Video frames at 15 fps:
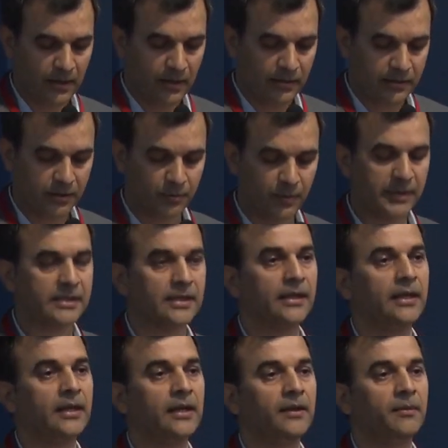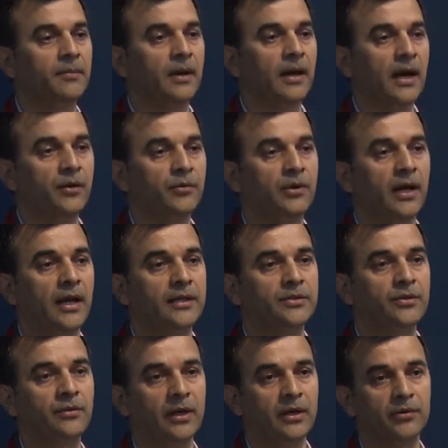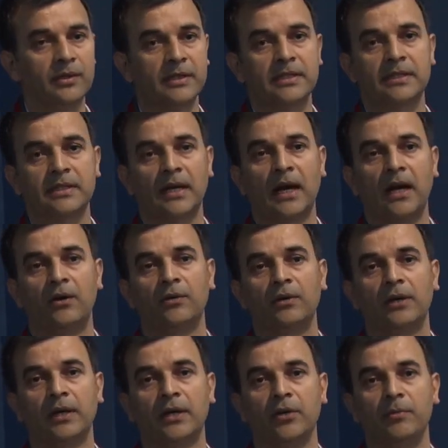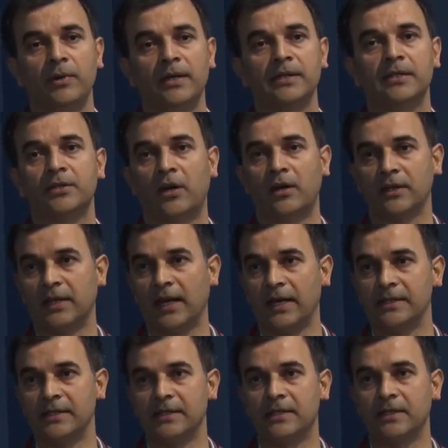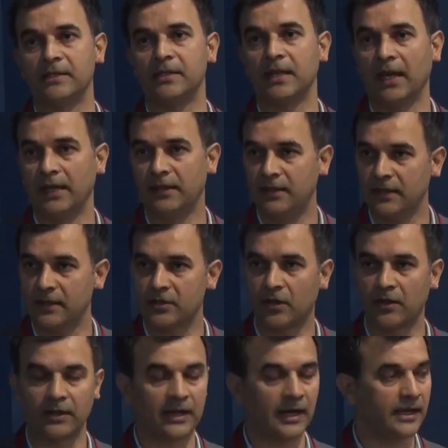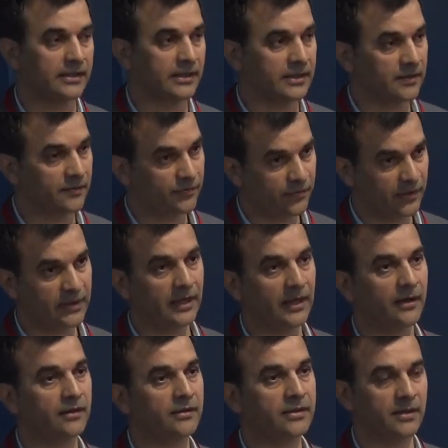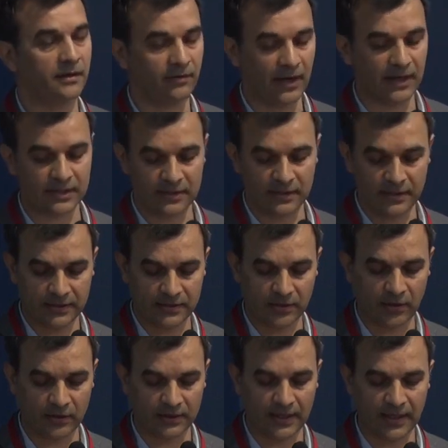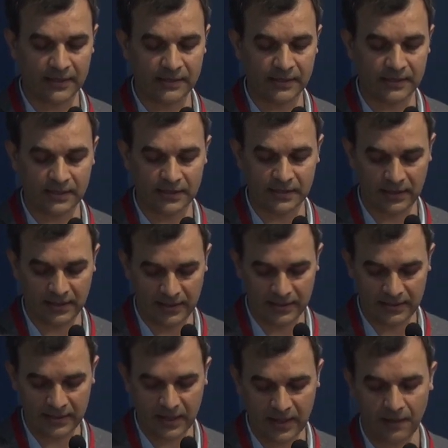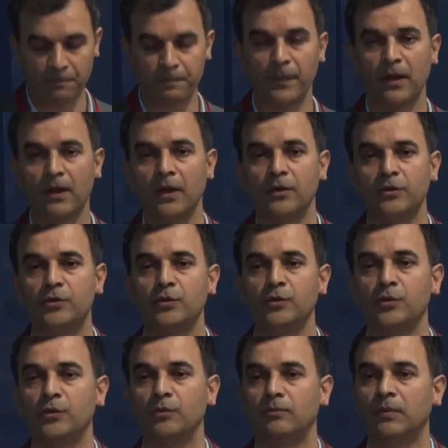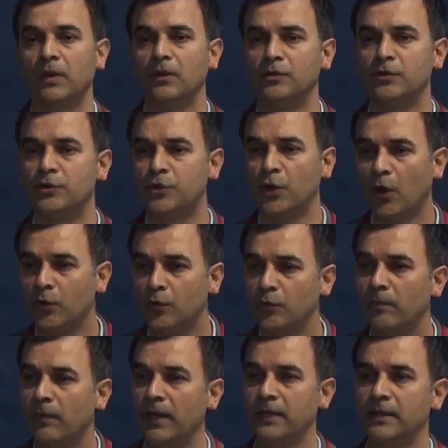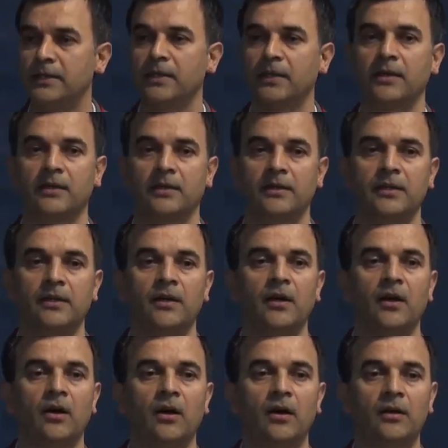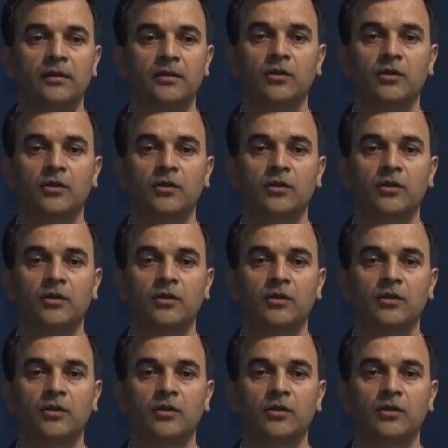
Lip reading: Especially, I would like to request our humanist organizations, atheist organizations, freethinkers, or rationalist organizations in India to document or